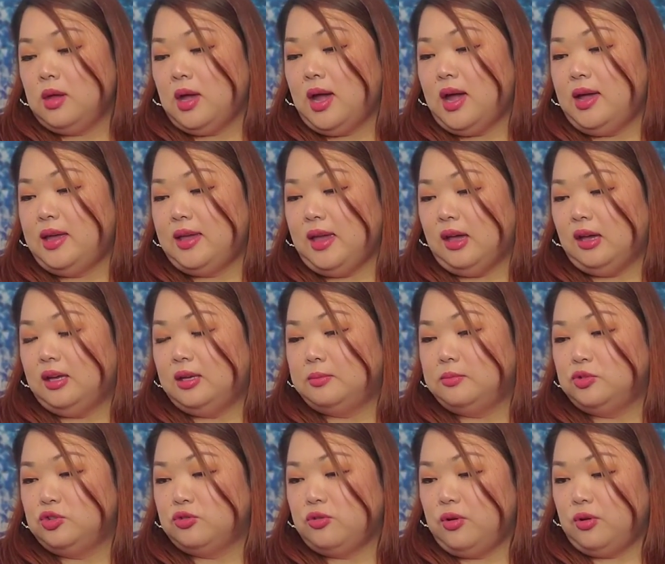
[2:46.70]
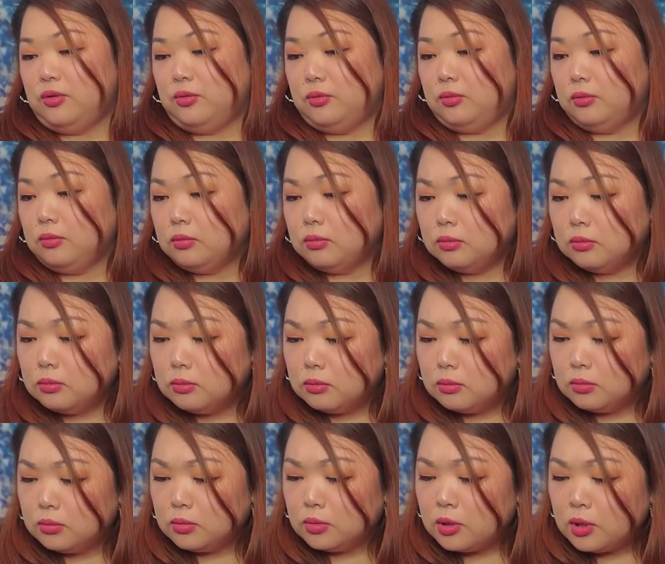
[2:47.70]
Hi, I'm Drew.
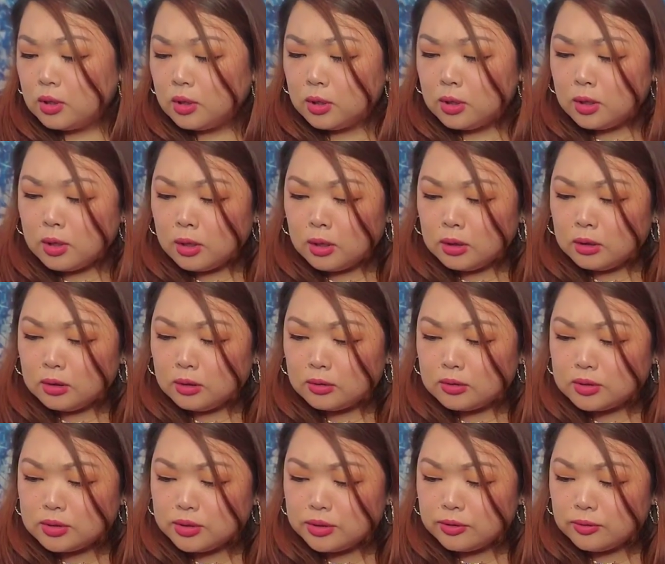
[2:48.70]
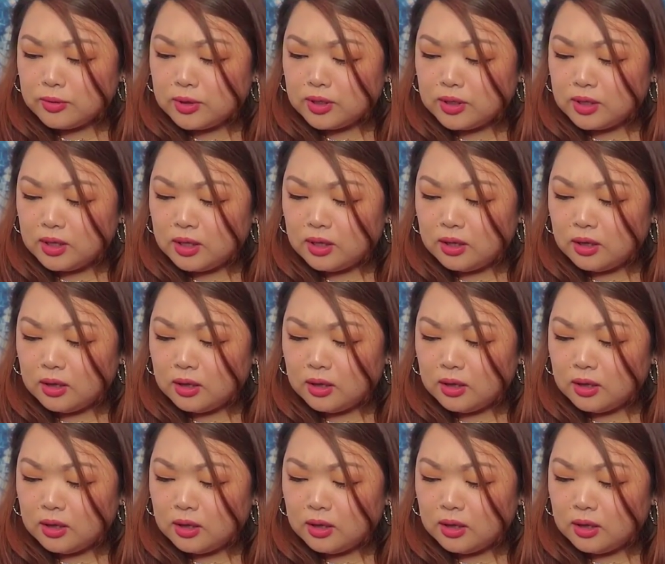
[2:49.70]
Looks 3D.